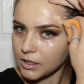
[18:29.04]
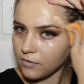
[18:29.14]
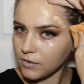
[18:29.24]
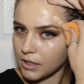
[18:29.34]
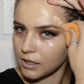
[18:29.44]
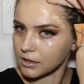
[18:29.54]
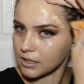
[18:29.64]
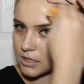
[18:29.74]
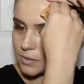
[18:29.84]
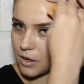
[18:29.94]
And I feel like
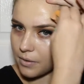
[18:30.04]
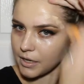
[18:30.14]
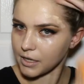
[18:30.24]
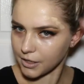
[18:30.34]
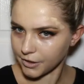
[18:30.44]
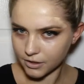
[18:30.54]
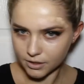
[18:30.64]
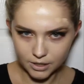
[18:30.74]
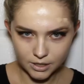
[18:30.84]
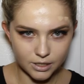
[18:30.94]
this spot right here
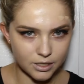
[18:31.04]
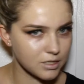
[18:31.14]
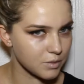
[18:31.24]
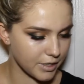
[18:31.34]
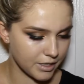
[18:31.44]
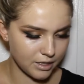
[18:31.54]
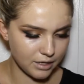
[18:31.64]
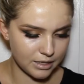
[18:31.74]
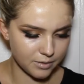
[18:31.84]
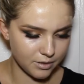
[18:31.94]
is where I,
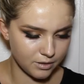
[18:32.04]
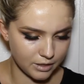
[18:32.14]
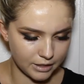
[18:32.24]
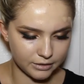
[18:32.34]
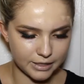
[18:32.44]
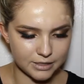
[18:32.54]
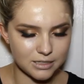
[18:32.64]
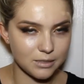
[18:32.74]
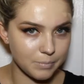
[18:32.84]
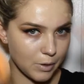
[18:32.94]
like,
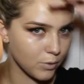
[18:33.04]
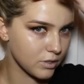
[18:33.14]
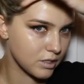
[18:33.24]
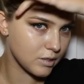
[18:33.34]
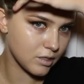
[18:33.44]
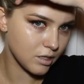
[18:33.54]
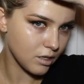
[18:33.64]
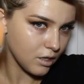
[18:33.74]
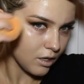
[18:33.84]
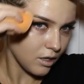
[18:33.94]
neglect the most
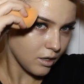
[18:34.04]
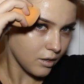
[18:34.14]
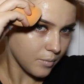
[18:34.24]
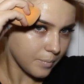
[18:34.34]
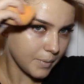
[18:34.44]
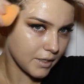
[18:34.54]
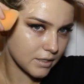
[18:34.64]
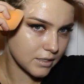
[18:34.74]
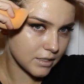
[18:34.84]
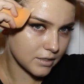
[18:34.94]

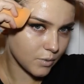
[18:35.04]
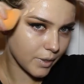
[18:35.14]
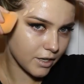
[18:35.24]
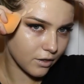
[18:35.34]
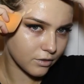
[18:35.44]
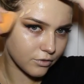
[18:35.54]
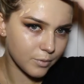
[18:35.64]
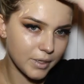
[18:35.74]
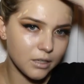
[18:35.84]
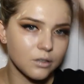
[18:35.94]
because it is quite hard
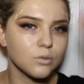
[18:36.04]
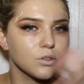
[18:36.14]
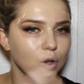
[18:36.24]
for me